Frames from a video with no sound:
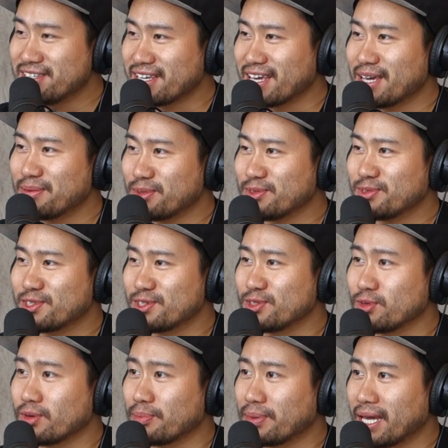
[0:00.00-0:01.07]
he's able to
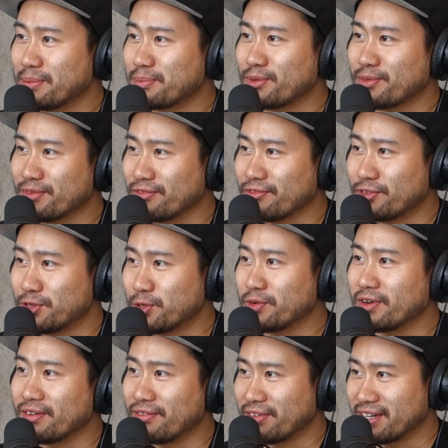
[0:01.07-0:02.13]
do a
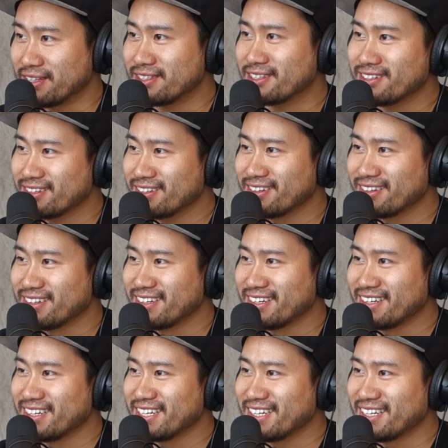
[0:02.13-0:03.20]
pay-per-view event,
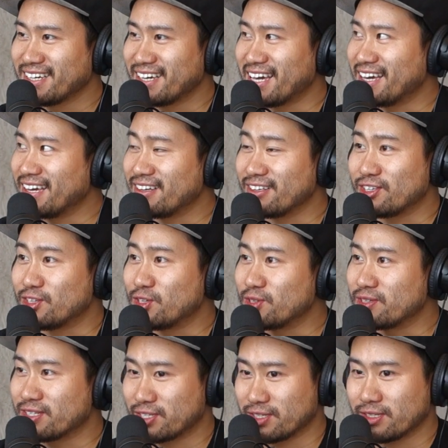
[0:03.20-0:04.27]

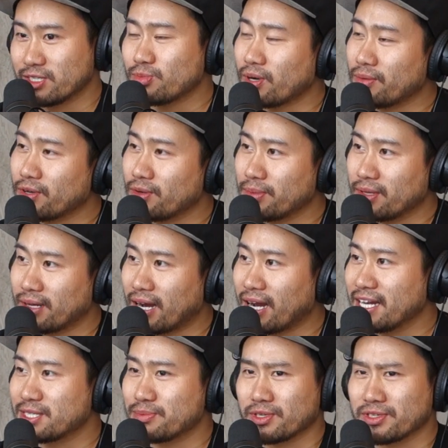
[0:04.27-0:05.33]
this is probably going to be the
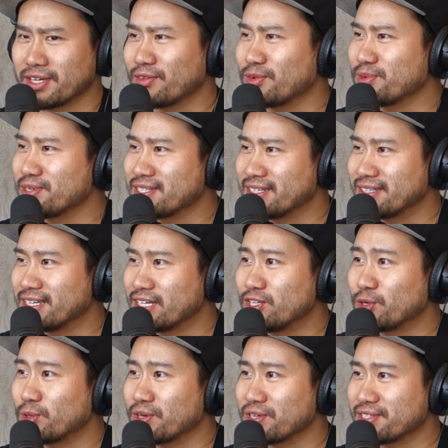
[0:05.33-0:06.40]
highest because everyone's
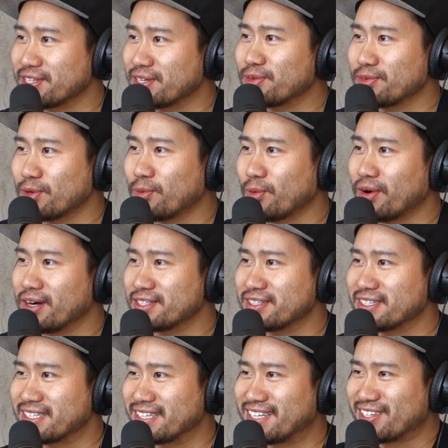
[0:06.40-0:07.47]
indoors. They want
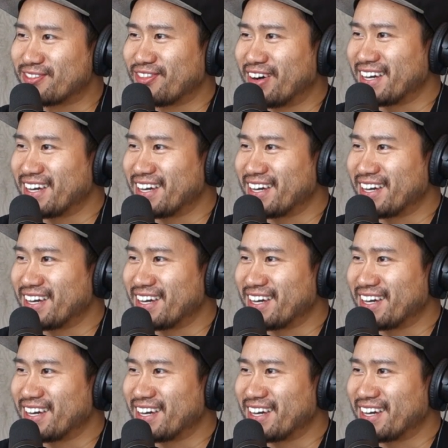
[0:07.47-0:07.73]
to see this